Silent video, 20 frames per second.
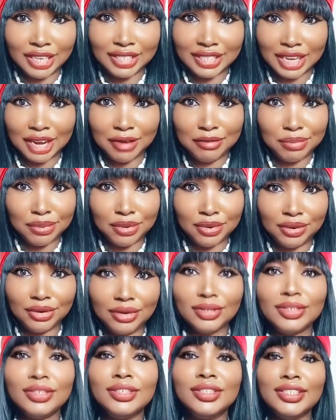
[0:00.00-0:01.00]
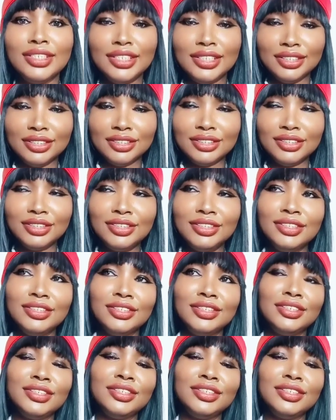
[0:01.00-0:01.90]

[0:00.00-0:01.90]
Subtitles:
Example, you know,